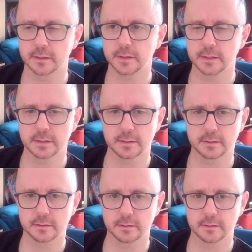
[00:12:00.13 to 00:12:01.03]
it is.
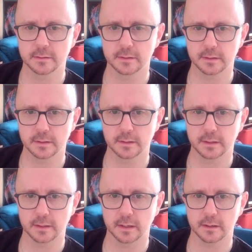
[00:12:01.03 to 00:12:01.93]

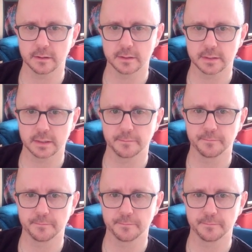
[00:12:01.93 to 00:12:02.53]
I see.